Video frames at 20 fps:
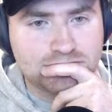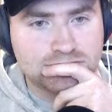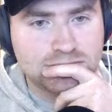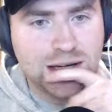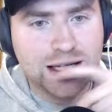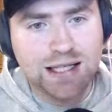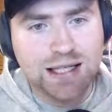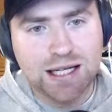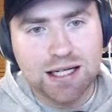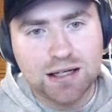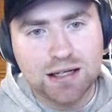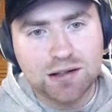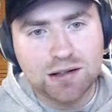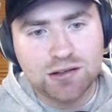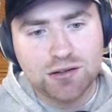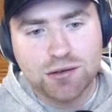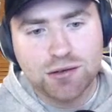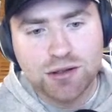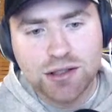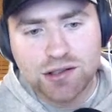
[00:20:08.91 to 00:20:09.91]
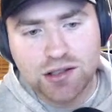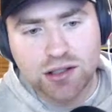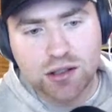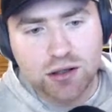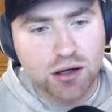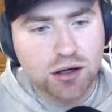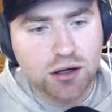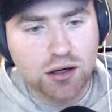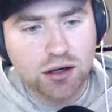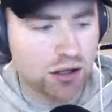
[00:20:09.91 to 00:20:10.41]
And again, it's doing this
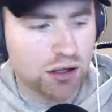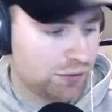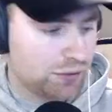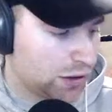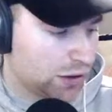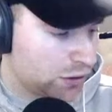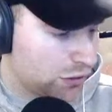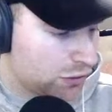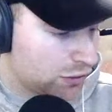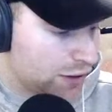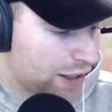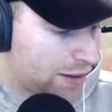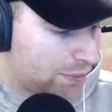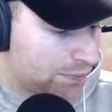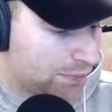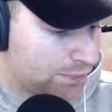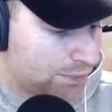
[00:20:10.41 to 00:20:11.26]
encoder overload crap.